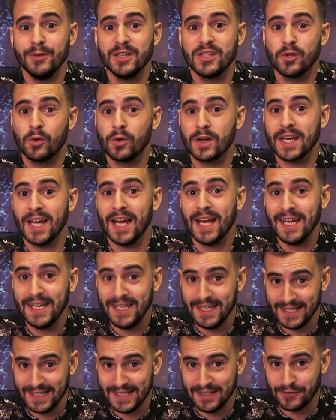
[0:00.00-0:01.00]
we saw
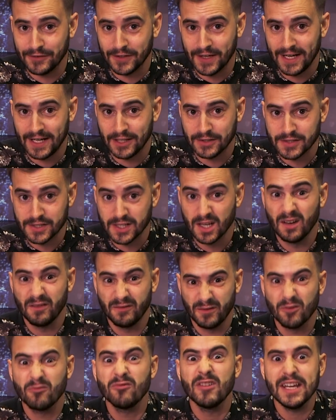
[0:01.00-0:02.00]
Kay leave the house,
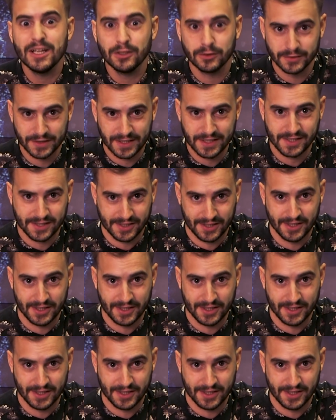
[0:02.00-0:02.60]
for real this